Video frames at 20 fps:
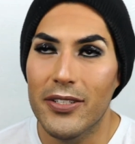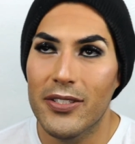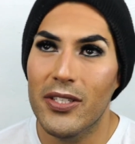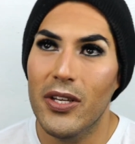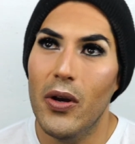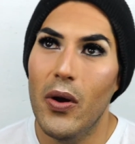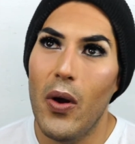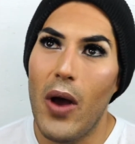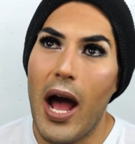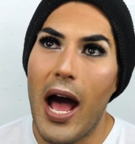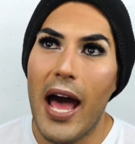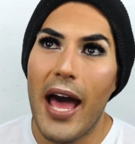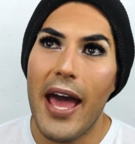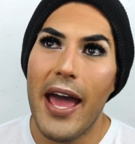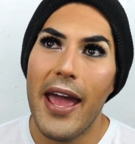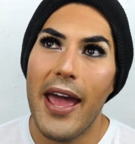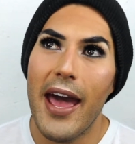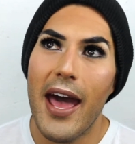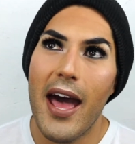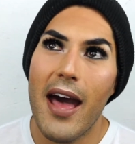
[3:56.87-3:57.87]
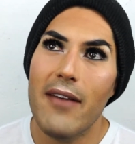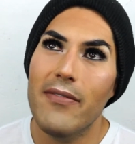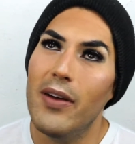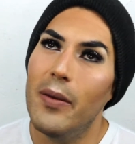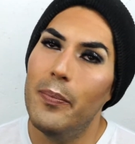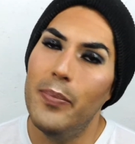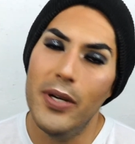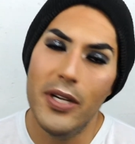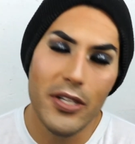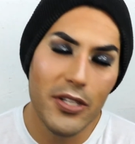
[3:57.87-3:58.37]
So I have a
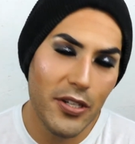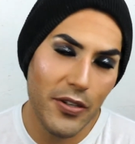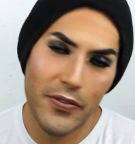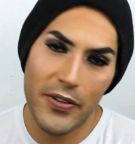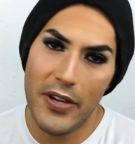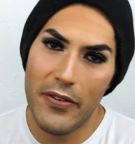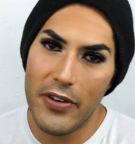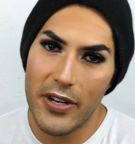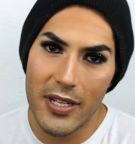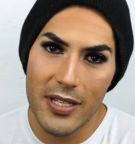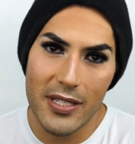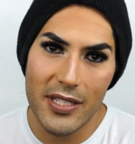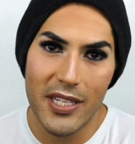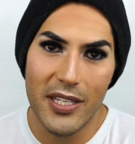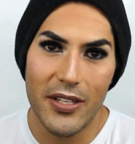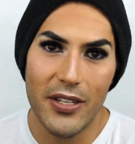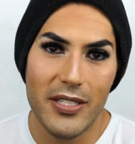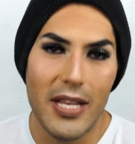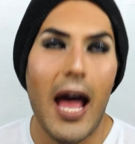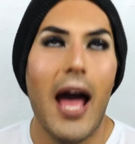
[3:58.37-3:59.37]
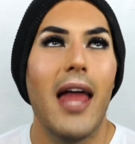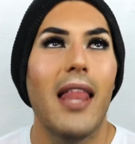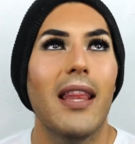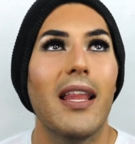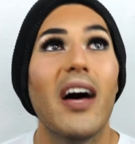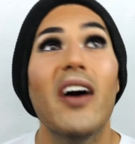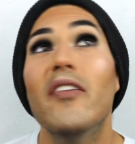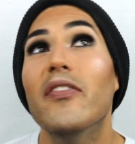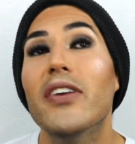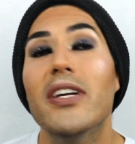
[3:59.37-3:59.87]
bunch of favorite concealers. I
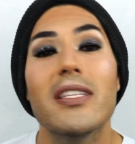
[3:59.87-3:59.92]
love